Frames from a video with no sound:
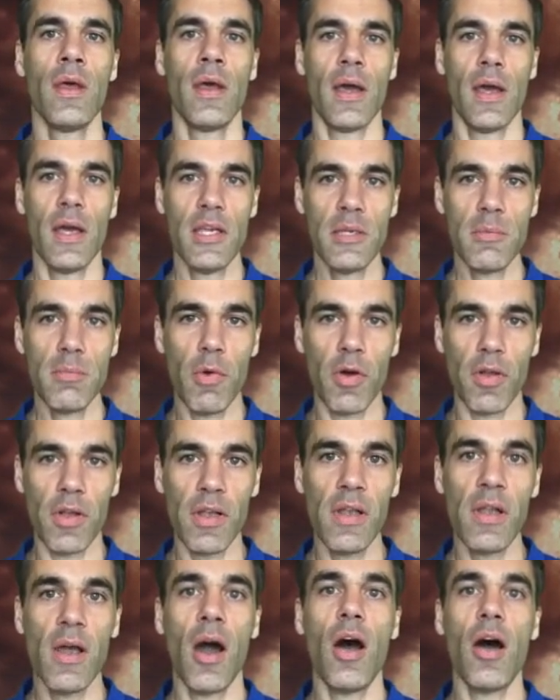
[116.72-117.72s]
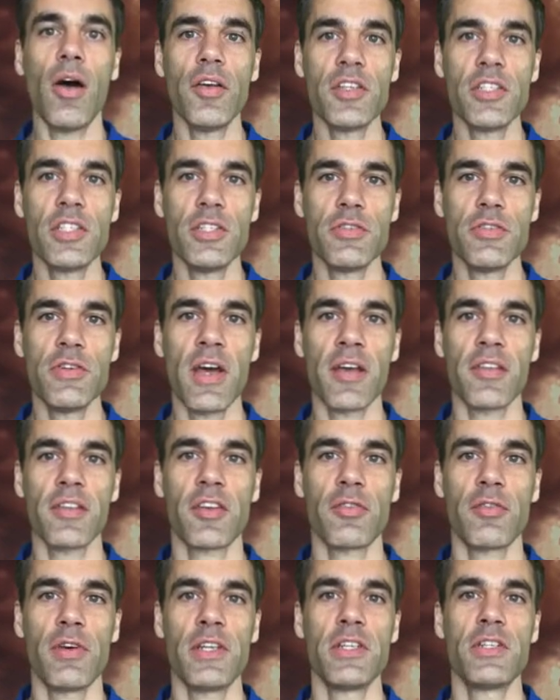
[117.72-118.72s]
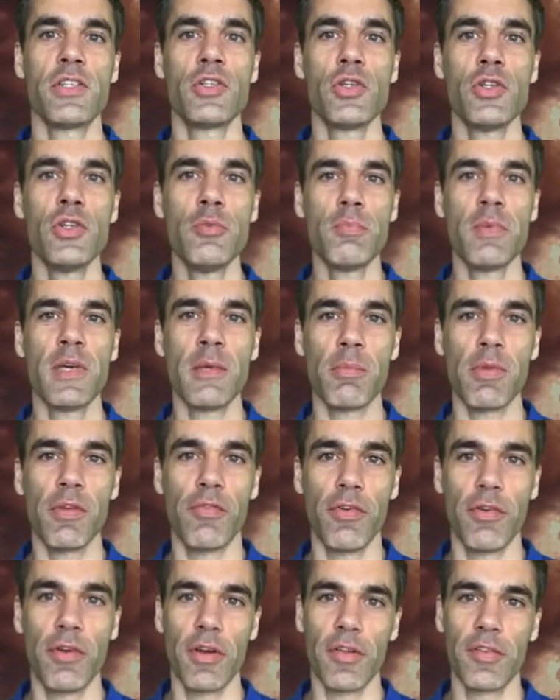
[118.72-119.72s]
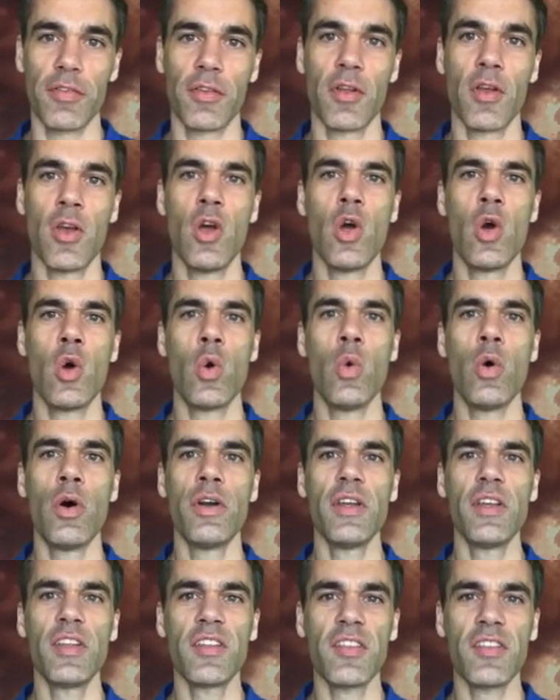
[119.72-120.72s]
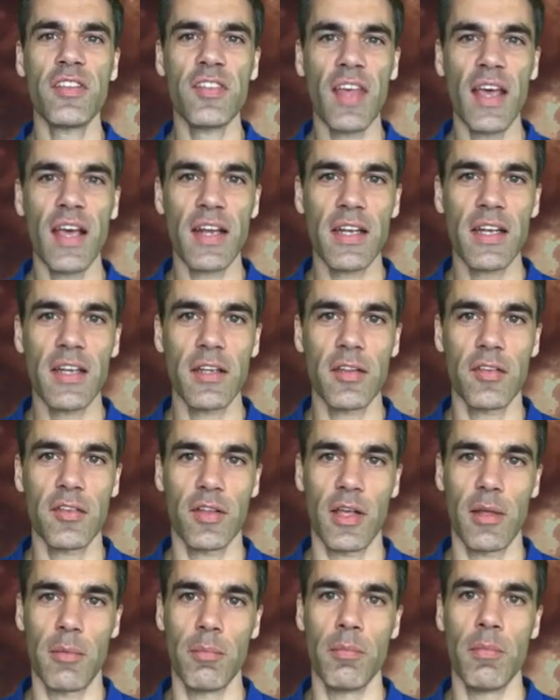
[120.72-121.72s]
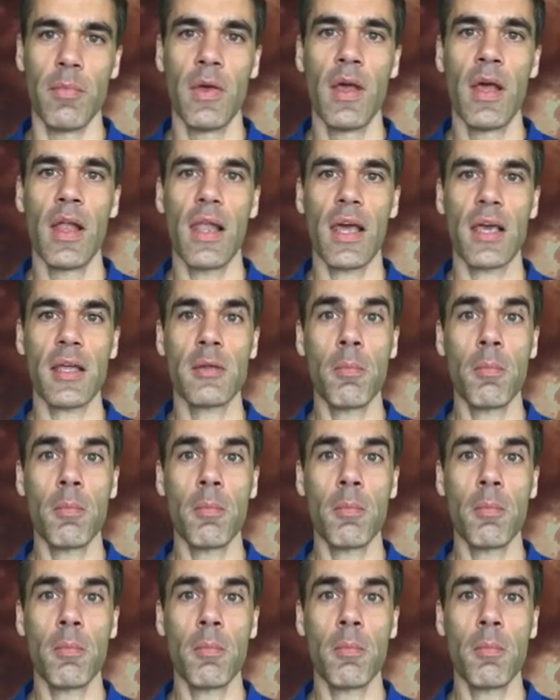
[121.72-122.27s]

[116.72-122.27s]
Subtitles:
In the model, Rstudio has created two people for us who are exactly the same, like